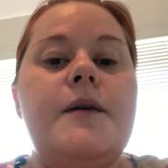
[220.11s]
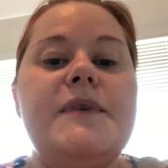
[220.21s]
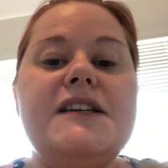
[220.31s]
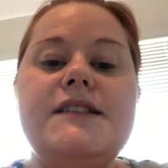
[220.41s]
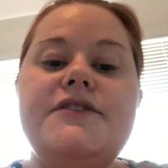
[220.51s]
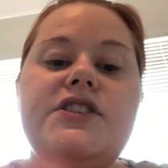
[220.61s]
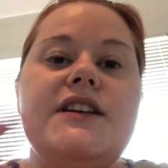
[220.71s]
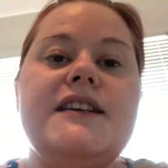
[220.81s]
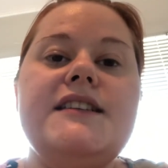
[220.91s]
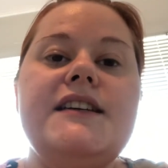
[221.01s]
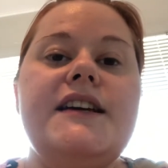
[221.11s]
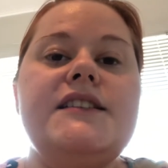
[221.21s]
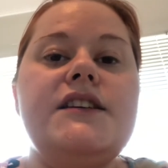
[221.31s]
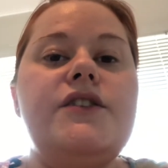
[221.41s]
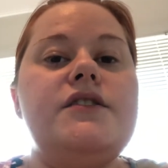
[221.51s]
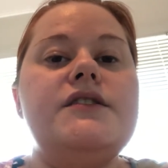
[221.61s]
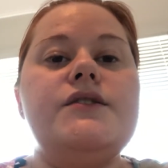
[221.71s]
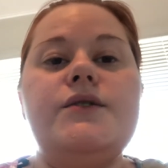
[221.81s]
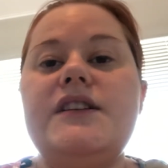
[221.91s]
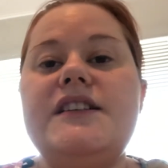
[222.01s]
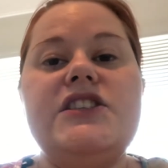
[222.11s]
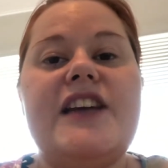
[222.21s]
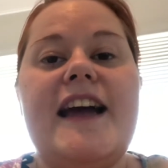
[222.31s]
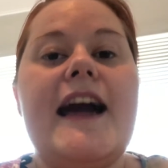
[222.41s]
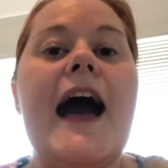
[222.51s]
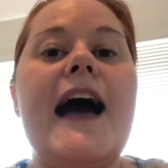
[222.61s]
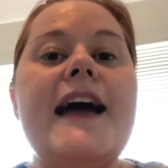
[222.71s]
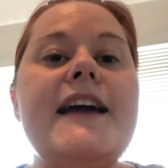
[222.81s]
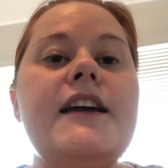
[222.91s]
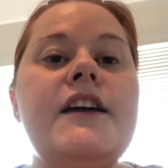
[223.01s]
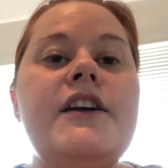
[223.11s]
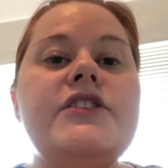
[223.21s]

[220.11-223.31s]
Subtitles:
Because if she doesn't get to go to school in Shanghai,